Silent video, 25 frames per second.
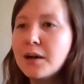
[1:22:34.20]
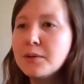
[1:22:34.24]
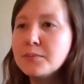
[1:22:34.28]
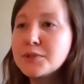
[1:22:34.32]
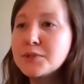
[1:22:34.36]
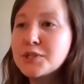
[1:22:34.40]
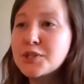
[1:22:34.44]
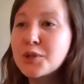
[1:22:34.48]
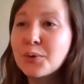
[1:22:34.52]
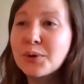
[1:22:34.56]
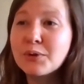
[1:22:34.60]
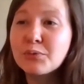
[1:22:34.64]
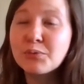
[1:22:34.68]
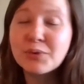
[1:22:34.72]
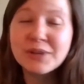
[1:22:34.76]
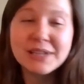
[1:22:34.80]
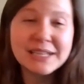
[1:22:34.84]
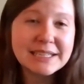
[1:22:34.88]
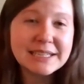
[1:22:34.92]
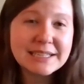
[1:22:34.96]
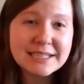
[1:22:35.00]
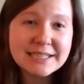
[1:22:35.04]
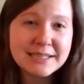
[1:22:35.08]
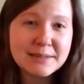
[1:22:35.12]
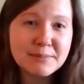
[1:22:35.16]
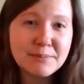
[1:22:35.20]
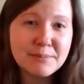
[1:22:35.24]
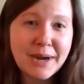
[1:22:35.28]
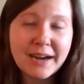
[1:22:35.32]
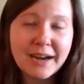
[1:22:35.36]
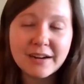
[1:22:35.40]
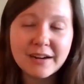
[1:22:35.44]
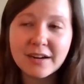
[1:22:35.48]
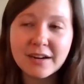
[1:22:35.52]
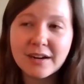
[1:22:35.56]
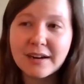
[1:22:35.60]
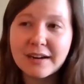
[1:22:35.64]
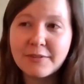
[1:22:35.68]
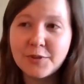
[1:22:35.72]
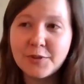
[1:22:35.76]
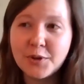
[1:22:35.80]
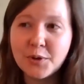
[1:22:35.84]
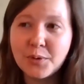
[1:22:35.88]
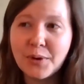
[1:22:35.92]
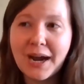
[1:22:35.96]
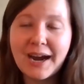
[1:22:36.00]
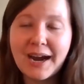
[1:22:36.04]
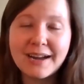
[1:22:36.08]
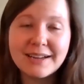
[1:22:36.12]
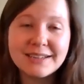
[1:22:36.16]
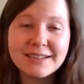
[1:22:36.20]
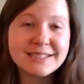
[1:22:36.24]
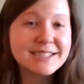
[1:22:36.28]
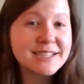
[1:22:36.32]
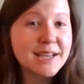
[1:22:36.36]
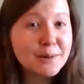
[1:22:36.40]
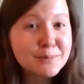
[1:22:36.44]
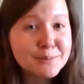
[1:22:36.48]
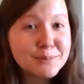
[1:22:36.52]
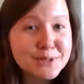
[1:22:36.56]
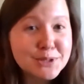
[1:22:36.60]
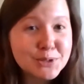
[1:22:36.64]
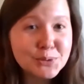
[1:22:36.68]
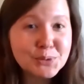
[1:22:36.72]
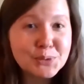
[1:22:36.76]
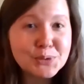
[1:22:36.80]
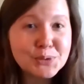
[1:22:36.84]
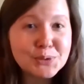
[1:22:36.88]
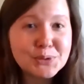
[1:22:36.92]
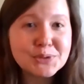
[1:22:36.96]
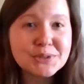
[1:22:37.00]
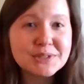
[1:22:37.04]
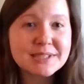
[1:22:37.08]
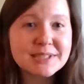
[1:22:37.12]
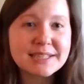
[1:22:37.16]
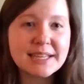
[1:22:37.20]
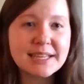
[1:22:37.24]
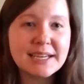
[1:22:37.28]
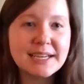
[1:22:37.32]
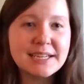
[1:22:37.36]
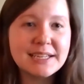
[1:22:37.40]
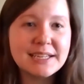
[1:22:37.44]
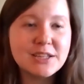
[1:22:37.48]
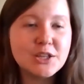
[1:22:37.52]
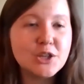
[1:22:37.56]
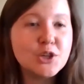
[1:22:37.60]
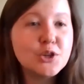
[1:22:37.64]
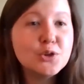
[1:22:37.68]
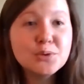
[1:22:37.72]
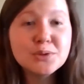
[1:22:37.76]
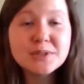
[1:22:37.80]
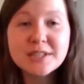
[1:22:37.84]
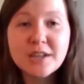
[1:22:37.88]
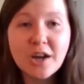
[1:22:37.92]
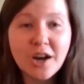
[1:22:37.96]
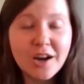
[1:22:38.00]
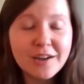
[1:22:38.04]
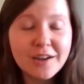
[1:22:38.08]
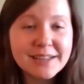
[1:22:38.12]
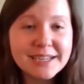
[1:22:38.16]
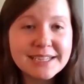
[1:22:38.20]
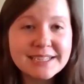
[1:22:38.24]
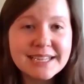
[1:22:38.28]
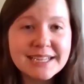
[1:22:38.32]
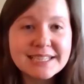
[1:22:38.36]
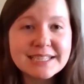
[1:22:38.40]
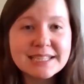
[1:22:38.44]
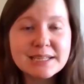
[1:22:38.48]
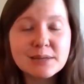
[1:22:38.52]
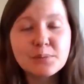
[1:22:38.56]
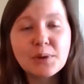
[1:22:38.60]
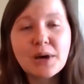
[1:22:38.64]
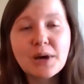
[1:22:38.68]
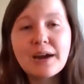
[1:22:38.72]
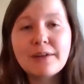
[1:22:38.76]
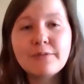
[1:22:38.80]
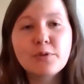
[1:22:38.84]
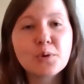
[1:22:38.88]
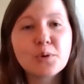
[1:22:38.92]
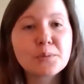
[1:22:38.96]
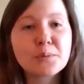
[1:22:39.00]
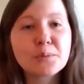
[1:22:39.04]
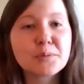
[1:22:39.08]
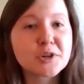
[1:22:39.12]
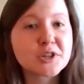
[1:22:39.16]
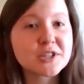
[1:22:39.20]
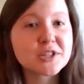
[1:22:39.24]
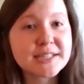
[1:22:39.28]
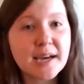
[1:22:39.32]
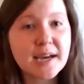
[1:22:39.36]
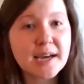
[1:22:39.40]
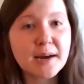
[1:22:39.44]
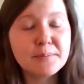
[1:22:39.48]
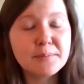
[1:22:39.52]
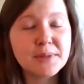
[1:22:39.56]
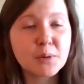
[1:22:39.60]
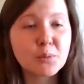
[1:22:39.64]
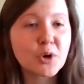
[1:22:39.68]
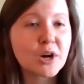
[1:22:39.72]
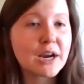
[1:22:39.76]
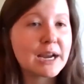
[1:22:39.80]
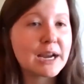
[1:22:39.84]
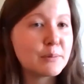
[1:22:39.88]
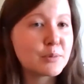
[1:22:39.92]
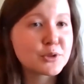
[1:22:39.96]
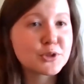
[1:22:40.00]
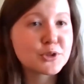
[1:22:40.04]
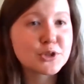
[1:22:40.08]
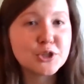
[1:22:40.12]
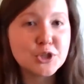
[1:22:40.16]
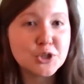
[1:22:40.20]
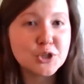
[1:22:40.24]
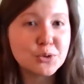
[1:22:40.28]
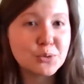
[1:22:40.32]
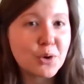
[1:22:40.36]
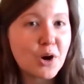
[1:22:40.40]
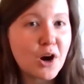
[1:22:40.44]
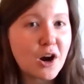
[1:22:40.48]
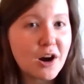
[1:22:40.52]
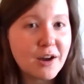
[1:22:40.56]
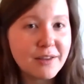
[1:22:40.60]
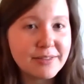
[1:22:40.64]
So it really doesn't matter if you had some schools that use the online testing platform or some that were able to do